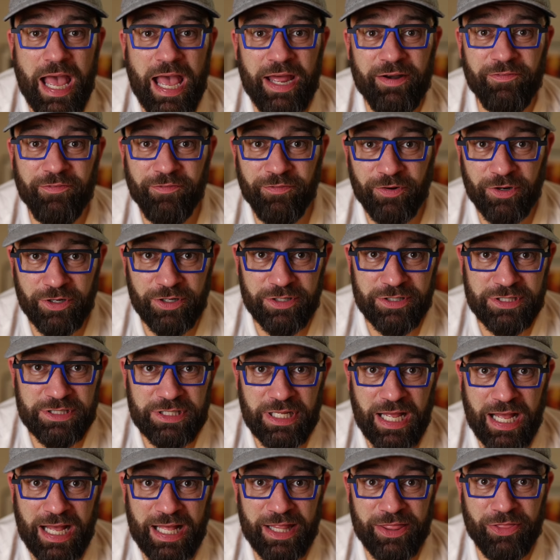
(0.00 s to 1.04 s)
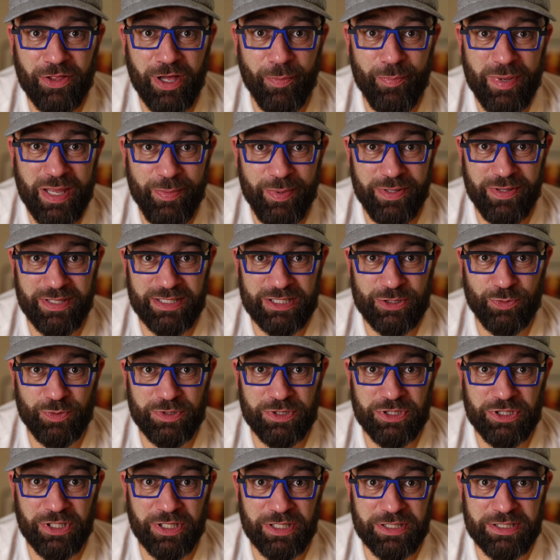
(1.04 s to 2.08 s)
At first, I thought maybe this
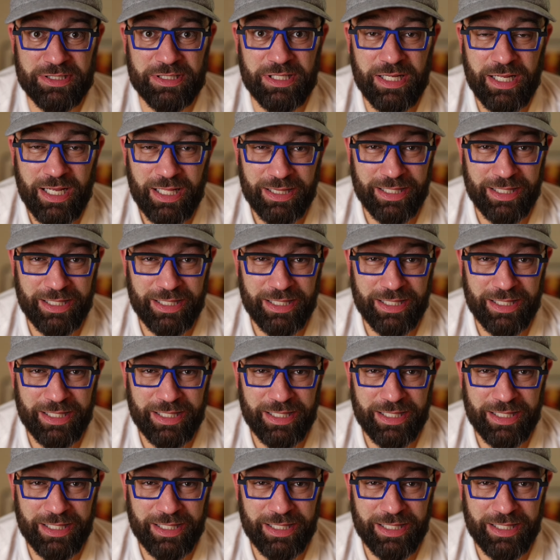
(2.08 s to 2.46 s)
was just